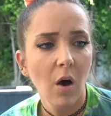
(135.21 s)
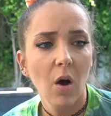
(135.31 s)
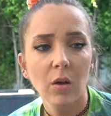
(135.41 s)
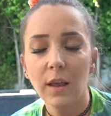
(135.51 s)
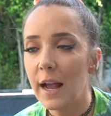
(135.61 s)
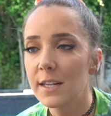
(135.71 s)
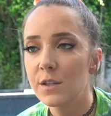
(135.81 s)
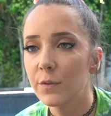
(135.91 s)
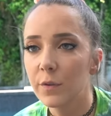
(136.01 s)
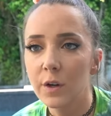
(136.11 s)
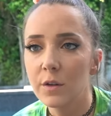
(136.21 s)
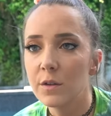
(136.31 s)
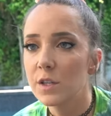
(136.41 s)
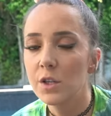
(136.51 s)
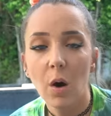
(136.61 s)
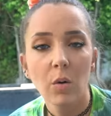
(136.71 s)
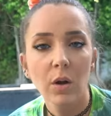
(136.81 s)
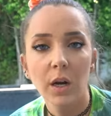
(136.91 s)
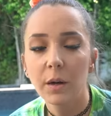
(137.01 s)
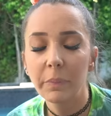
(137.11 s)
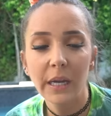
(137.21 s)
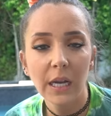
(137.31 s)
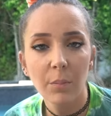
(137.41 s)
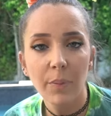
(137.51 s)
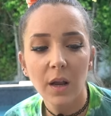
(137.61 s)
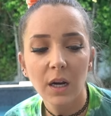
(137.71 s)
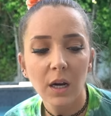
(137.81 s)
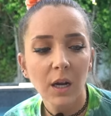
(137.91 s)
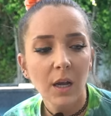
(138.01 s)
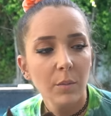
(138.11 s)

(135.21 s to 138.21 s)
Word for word: all kinds of fruits, yogurt, peanut butter,